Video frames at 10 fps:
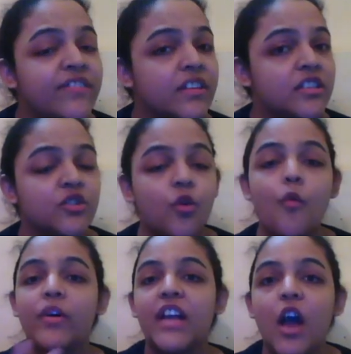that there's no
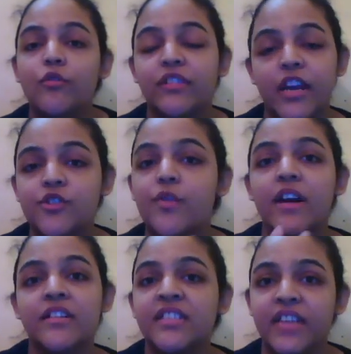one out there to
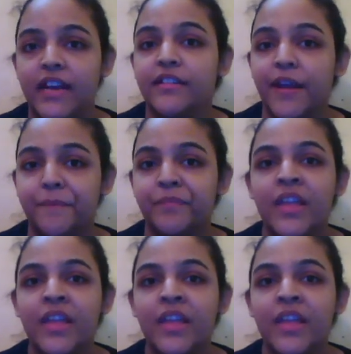understand them.